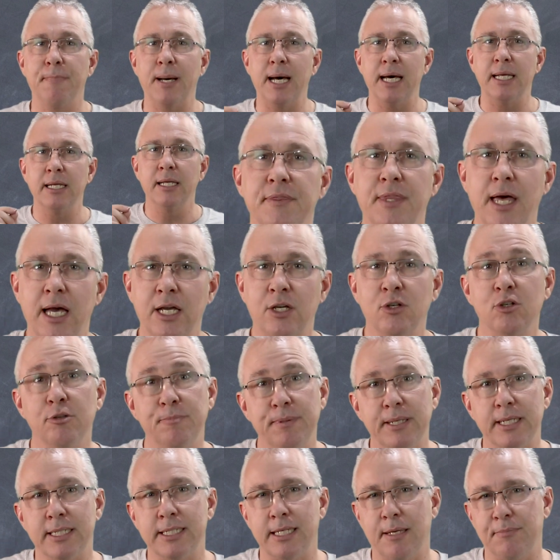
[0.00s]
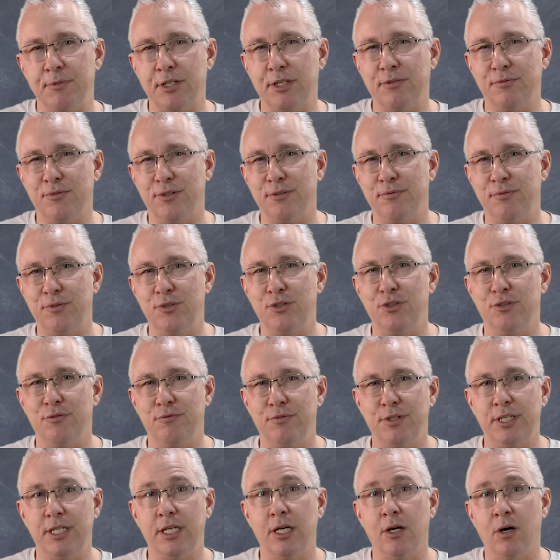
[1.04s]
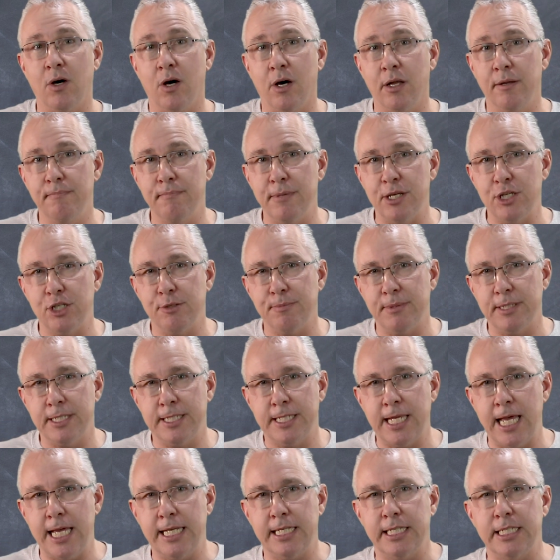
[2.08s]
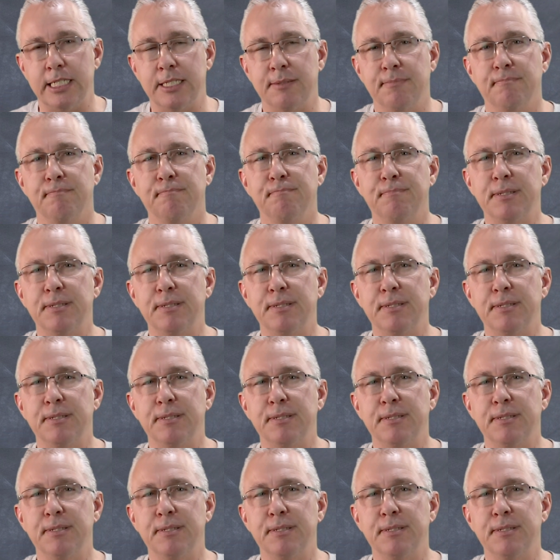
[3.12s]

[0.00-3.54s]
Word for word: but that could be a subject for a future video on measurement standards.